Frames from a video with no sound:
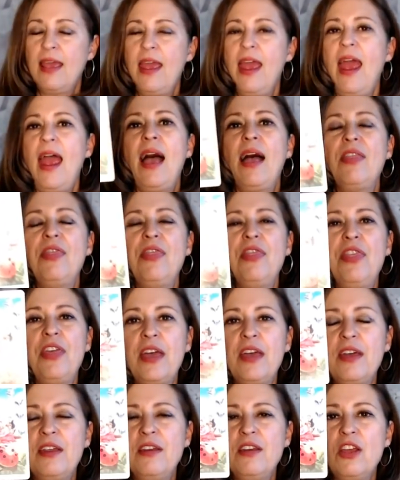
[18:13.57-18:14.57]
And um,
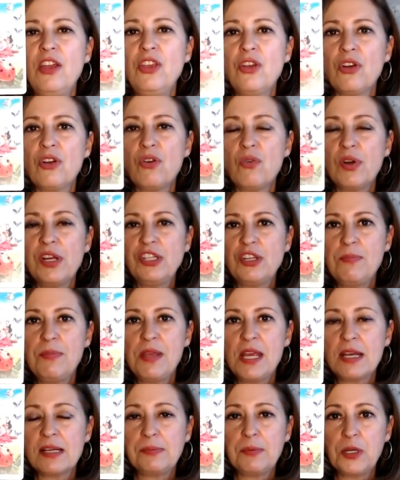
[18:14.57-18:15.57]
then you're going to
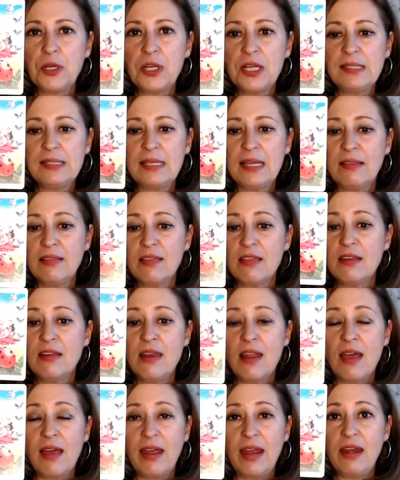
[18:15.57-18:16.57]
be experiencing the
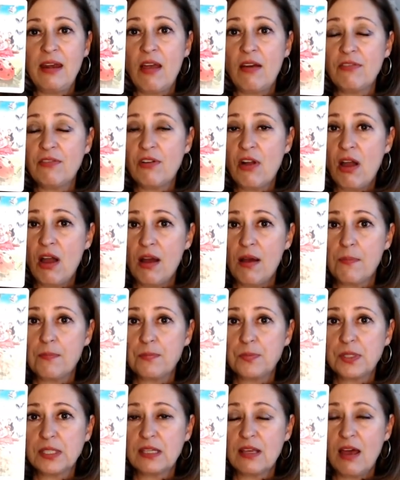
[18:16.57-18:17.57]
nine of
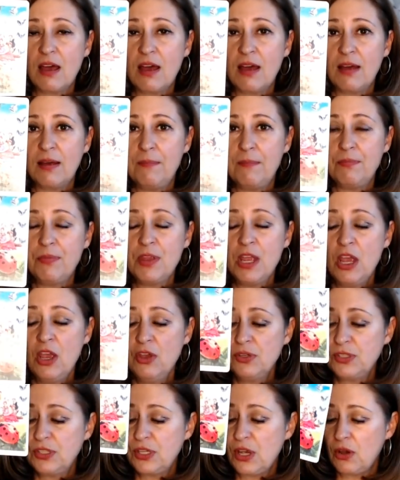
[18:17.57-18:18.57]
cups. Um,
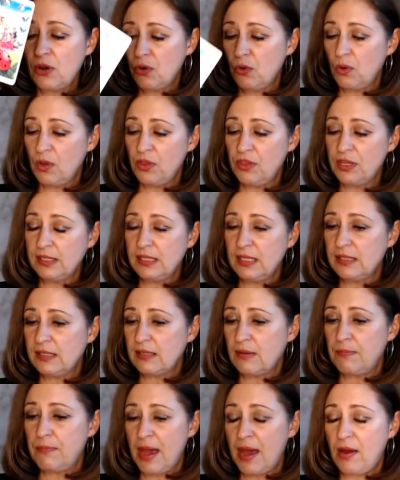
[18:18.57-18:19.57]
so this is
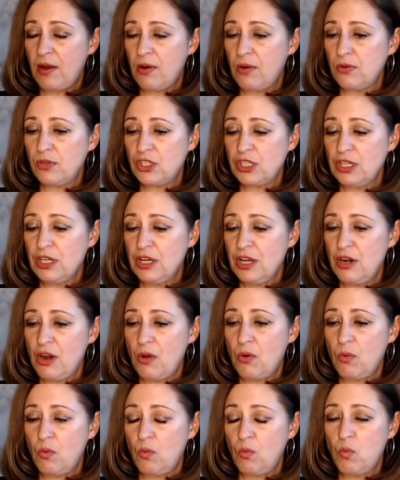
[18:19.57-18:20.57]
about, you
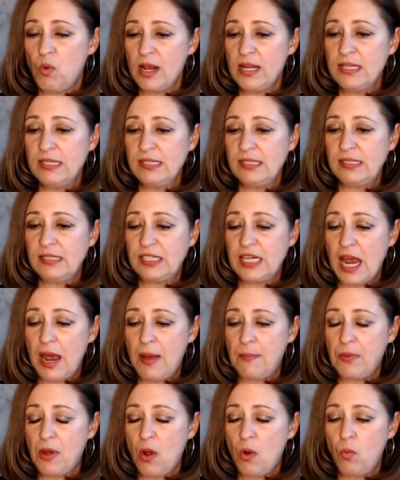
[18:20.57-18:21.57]
know, one
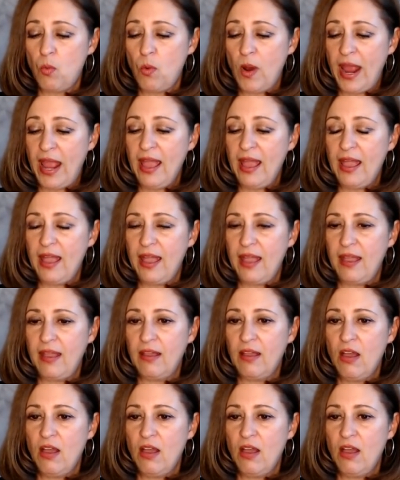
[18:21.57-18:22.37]
step away